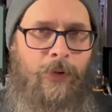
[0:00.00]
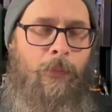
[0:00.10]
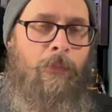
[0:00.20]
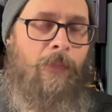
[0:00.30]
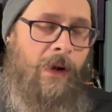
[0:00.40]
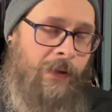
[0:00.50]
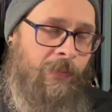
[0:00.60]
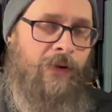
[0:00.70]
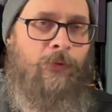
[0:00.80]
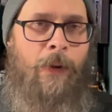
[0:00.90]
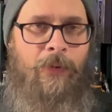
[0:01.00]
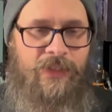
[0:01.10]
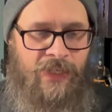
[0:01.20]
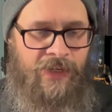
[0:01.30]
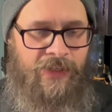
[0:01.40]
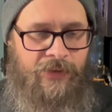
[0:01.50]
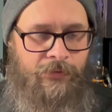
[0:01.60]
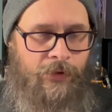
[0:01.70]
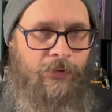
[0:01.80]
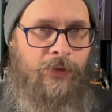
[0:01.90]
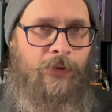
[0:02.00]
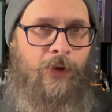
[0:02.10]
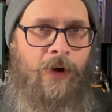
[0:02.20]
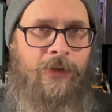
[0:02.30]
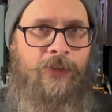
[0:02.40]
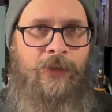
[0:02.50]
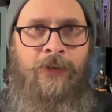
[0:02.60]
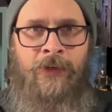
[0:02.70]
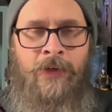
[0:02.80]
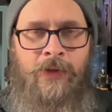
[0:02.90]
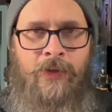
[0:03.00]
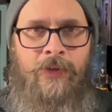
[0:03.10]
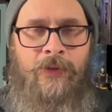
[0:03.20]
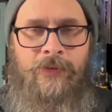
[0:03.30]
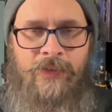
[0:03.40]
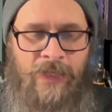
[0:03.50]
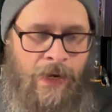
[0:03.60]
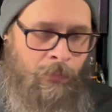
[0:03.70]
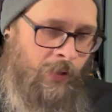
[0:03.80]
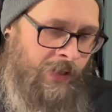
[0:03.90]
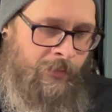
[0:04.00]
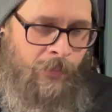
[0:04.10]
might be representative of a larger sampling.